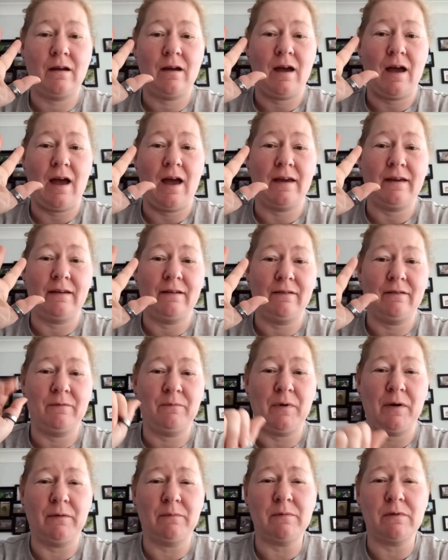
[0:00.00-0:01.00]
Hi, and
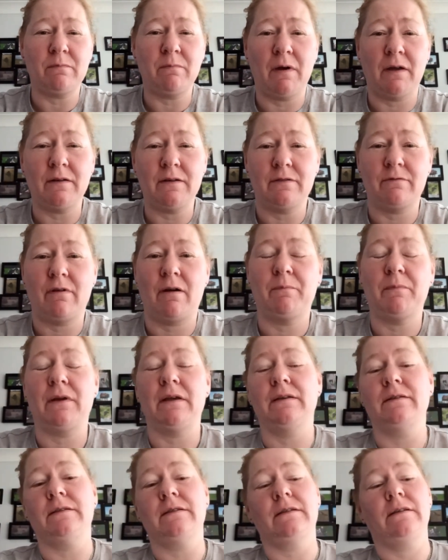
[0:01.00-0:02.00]
welcome to Manda's
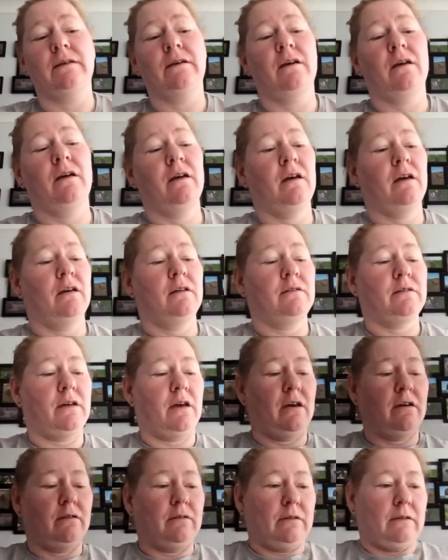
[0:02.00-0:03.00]
Ramblings.
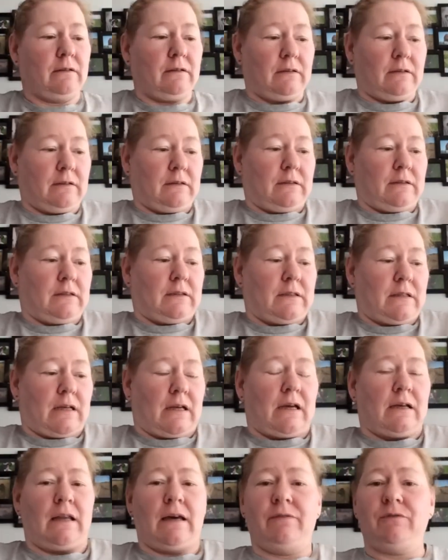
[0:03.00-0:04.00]
So,
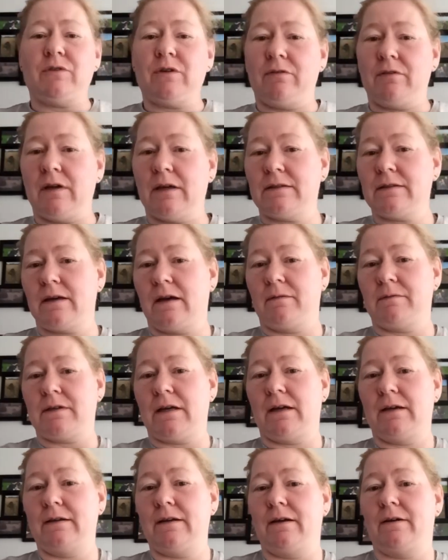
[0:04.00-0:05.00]
I left off last time
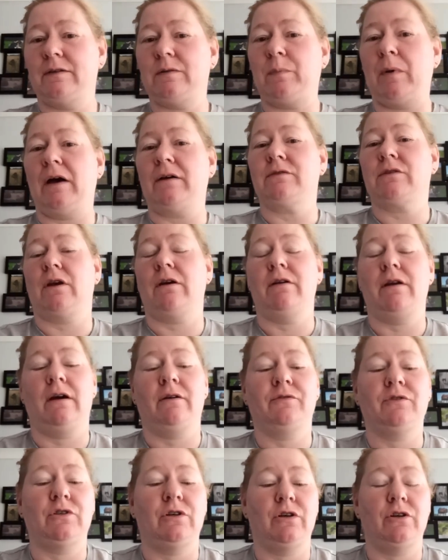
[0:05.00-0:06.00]
telling you I was about to go and
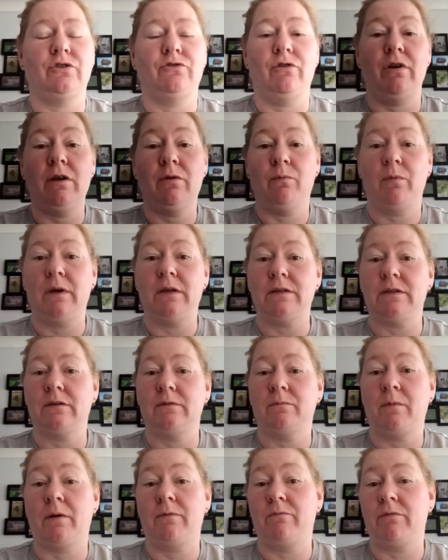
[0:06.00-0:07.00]
have surgery, which
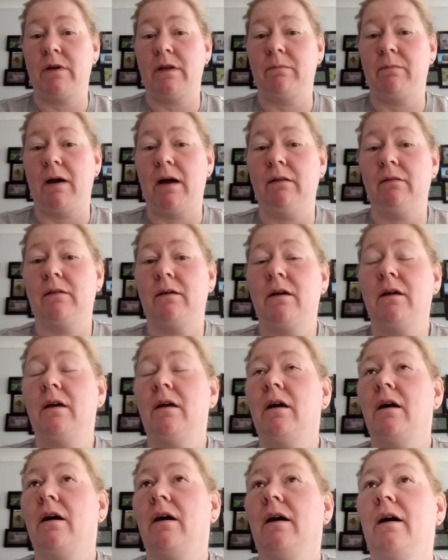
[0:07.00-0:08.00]
went really well.
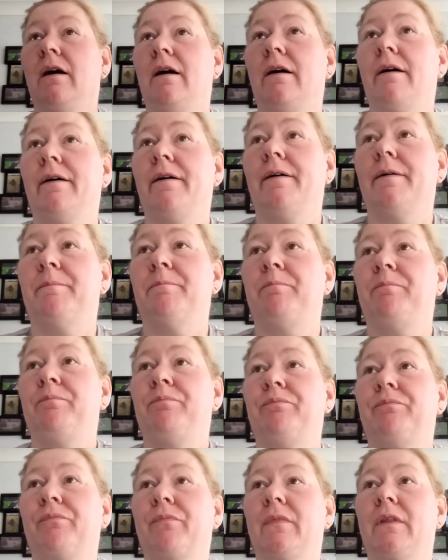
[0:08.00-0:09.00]

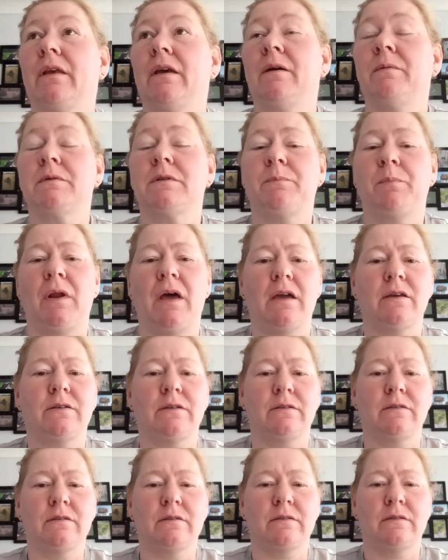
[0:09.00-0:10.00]
It was
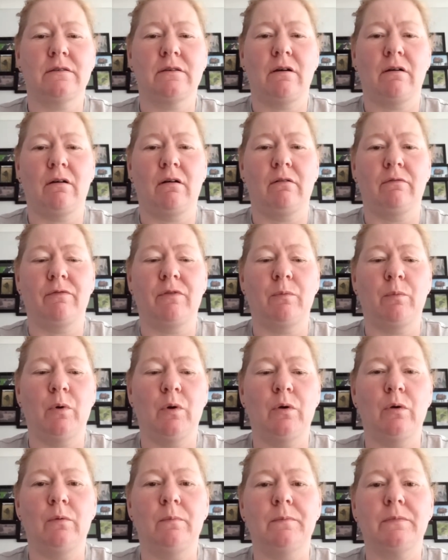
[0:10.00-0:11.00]
ablations of the
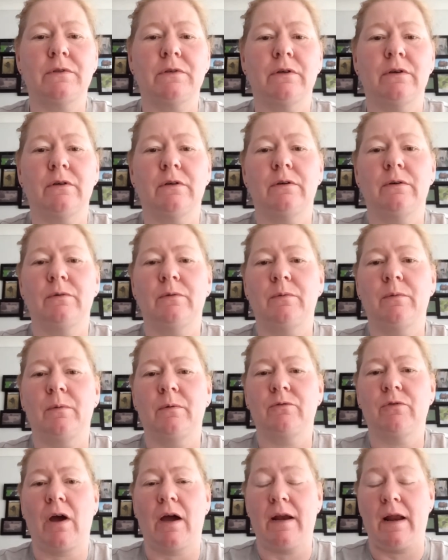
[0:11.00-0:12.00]
womb to
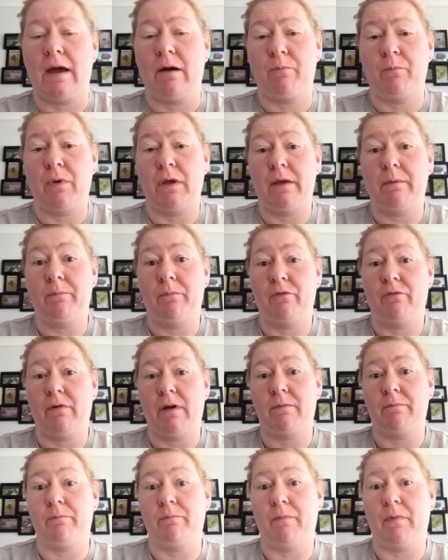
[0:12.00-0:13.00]
try and help me
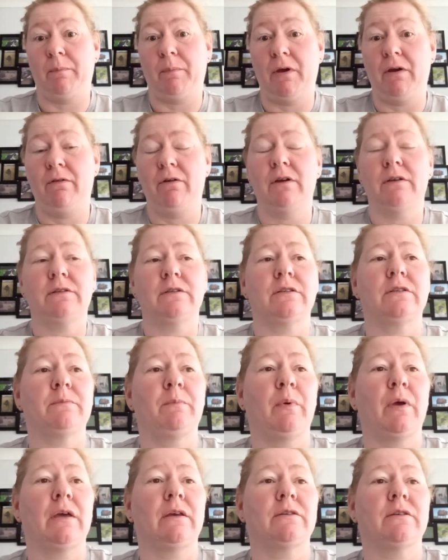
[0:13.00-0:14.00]
prevent my periods
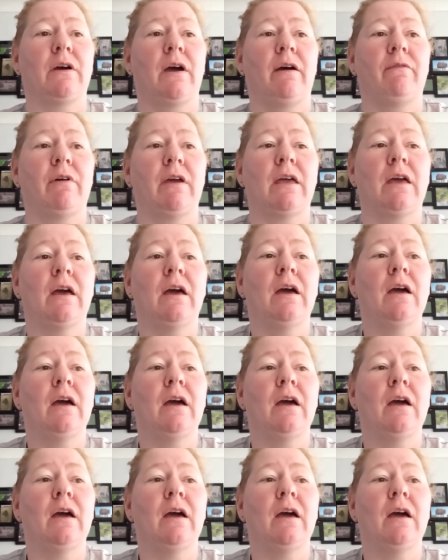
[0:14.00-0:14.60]
being so heavy.